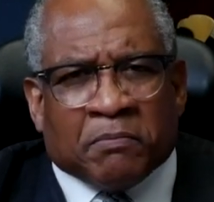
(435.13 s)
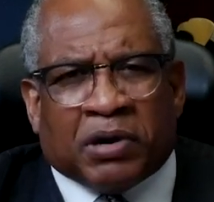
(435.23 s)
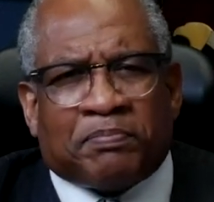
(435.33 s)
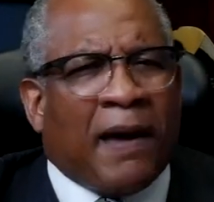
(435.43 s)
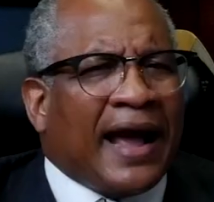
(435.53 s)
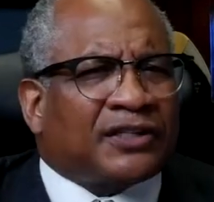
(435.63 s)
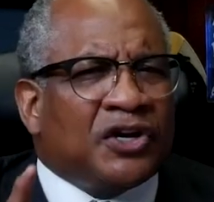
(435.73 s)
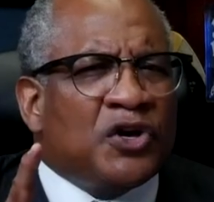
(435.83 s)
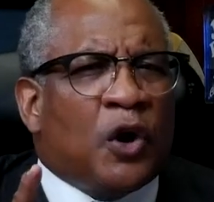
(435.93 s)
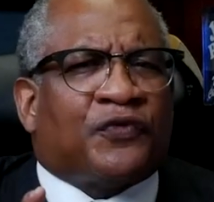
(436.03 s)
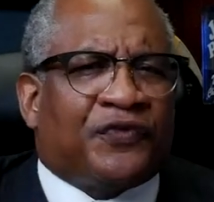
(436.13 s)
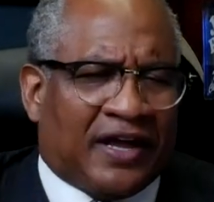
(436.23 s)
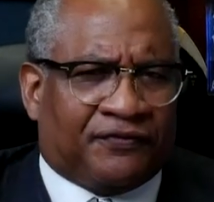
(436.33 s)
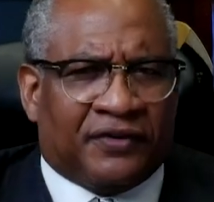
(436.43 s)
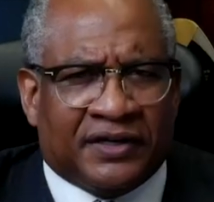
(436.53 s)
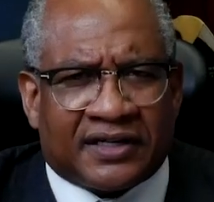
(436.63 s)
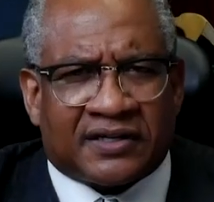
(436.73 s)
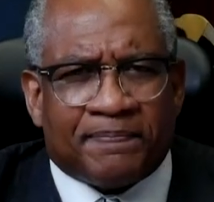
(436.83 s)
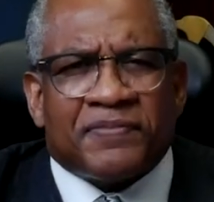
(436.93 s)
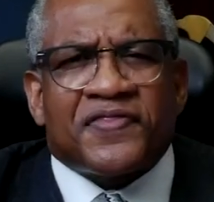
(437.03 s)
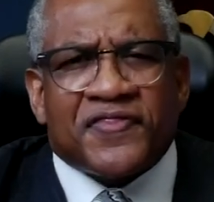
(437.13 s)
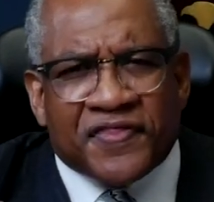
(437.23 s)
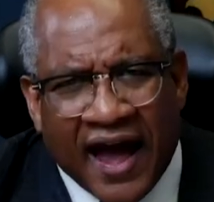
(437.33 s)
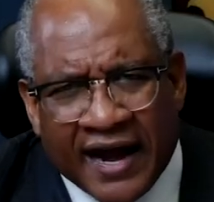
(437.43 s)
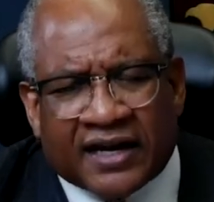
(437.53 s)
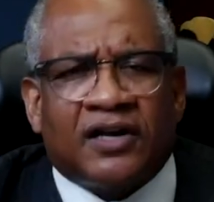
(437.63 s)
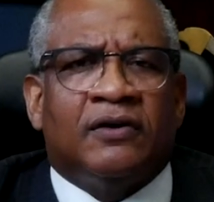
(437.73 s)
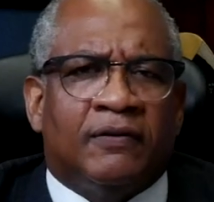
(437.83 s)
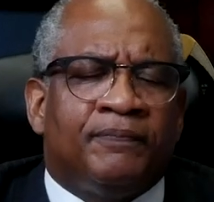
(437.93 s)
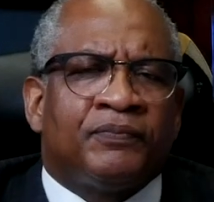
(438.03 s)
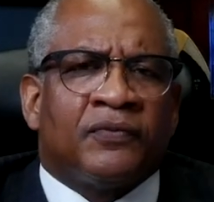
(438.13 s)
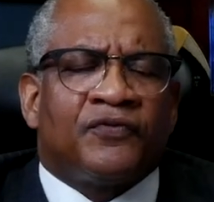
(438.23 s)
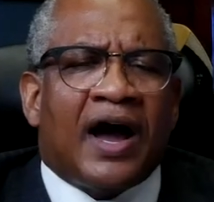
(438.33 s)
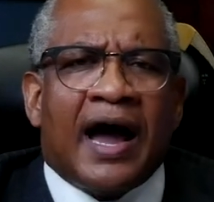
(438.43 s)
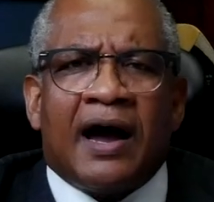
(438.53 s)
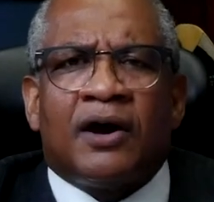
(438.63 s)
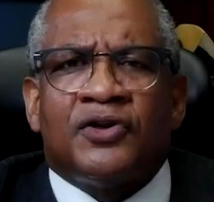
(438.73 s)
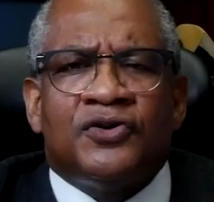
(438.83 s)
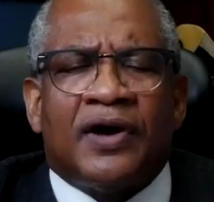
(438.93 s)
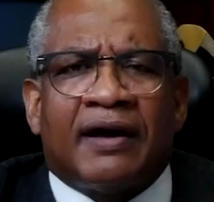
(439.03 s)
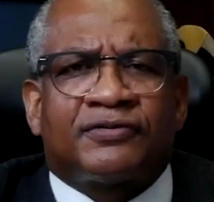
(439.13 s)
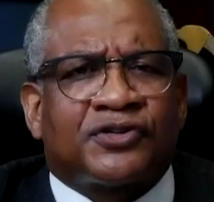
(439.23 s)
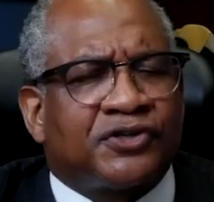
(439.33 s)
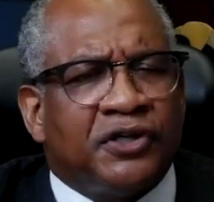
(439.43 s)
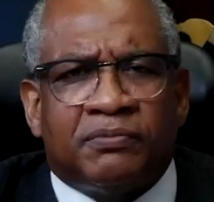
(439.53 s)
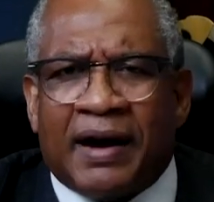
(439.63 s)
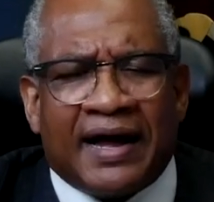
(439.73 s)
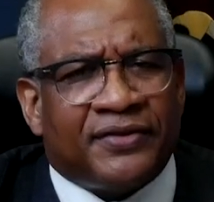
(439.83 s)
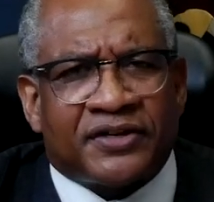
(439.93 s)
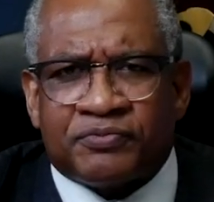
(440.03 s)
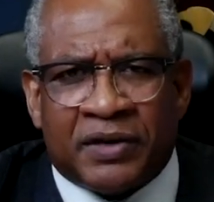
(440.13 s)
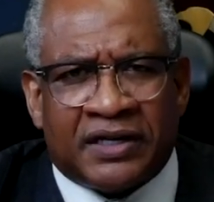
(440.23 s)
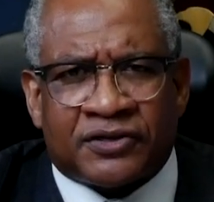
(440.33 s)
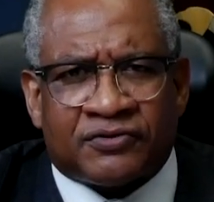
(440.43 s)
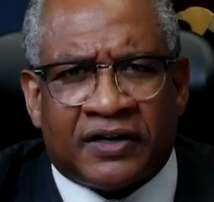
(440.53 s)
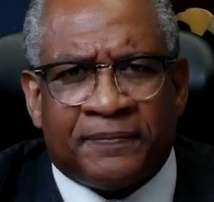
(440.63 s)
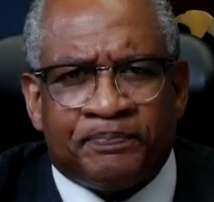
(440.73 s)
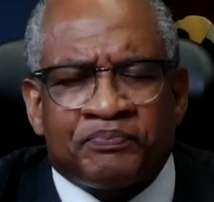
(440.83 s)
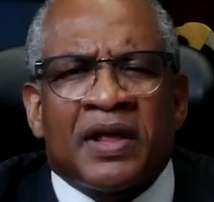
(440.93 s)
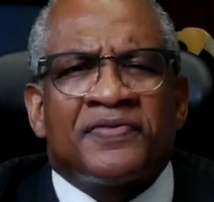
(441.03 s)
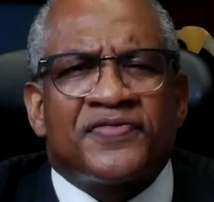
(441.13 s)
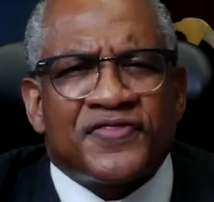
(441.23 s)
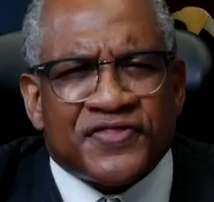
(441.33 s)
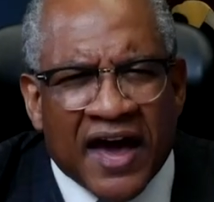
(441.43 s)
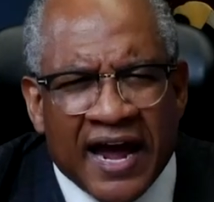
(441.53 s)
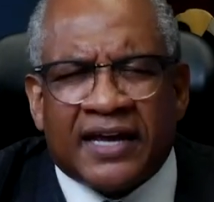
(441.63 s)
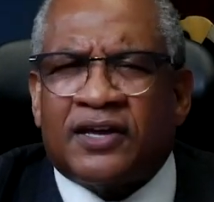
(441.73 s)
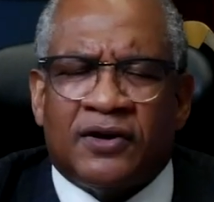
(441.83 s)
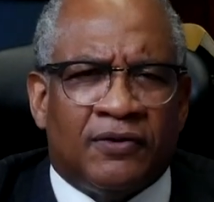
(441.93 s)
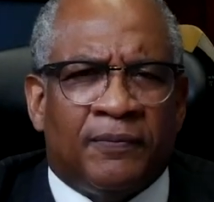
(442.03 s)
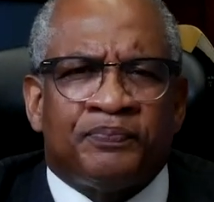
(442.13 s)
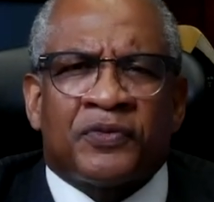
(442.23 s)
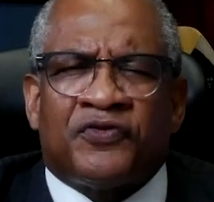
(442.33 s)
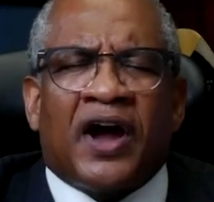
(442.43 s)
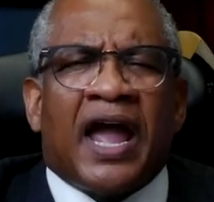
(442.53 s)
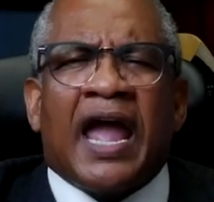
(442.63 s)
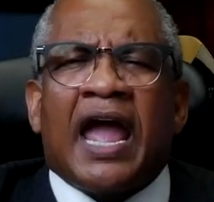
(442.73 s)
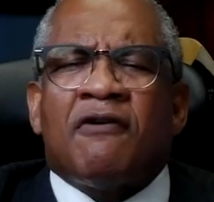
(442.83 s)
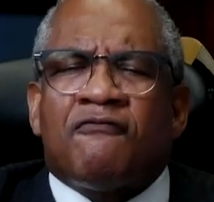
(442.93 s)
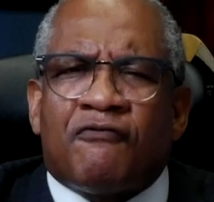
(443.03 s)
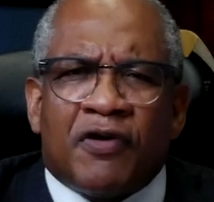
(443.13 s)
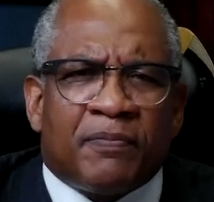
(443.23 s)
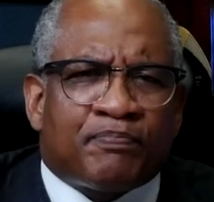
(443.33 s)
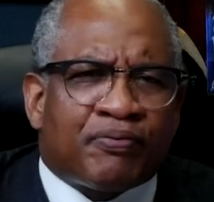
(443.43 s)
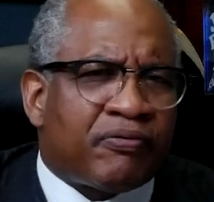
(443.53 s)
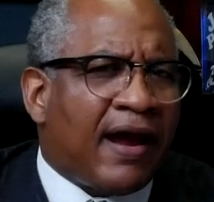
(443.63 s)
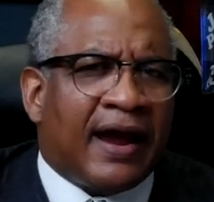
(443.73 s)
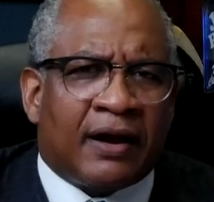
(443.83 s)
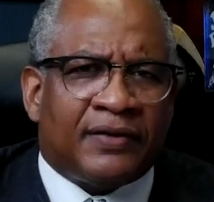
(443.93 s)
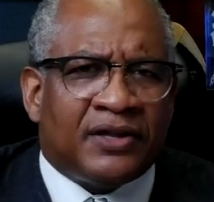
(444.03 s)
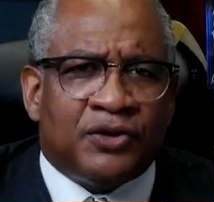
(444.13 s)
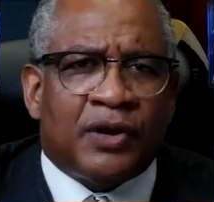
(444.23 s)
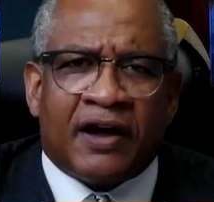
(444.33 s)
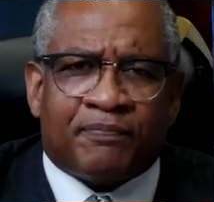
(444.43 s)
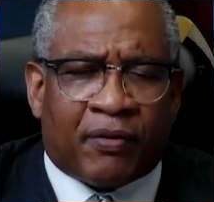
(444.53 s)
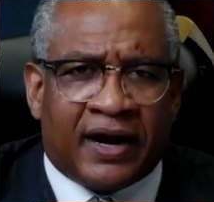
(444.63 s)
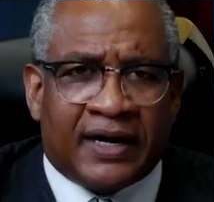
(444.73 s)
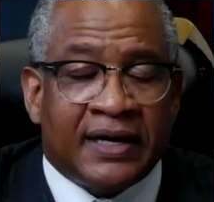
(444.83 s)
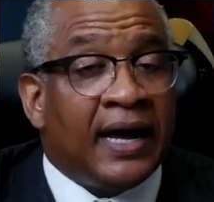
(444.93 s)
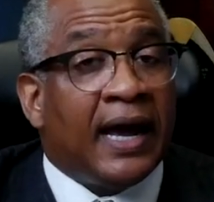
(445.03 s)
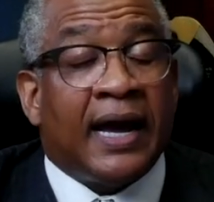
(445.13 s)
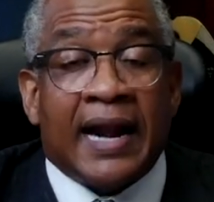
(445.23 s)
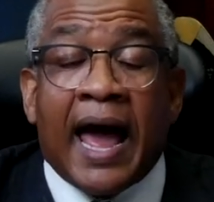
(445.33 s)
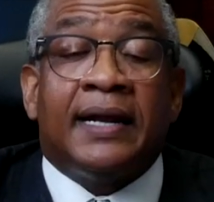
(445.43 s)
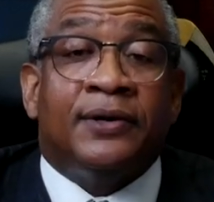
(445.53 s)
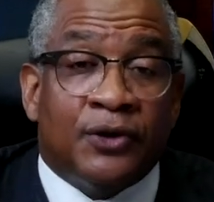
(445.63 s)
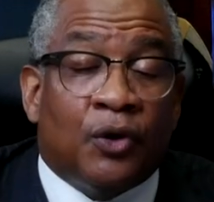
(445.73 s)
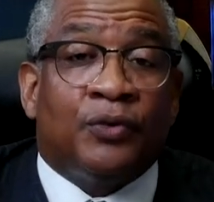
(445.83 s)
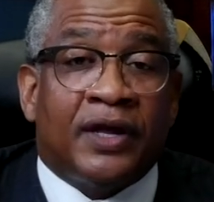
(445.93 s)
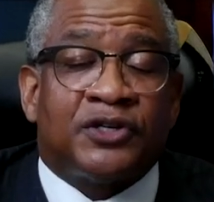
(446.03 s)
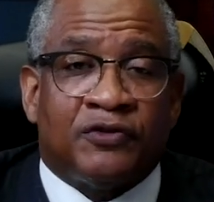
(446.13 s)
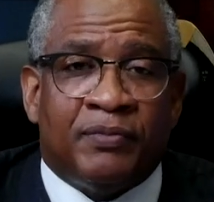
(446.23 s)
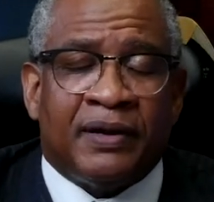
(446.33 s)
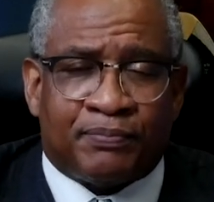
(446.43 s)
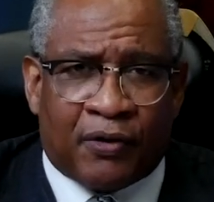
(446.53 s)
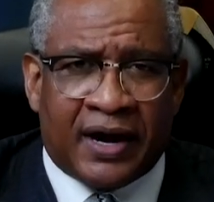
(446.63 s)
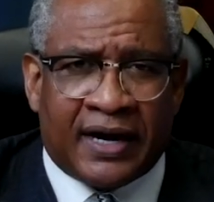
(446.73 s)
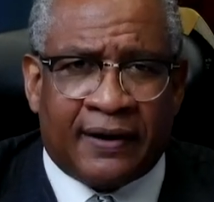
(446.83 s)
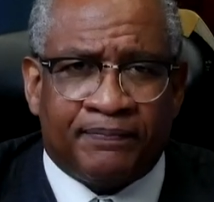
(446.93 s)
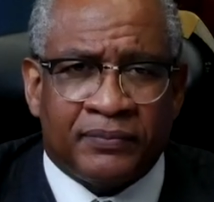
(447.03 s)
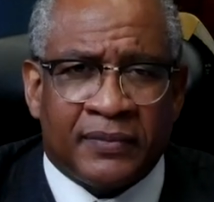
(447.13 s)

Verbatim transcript: But back to your faithfulness. Thank you for how you have stood by this ministry. Thank you for every prayer that you have prayed. And I know that you've been praying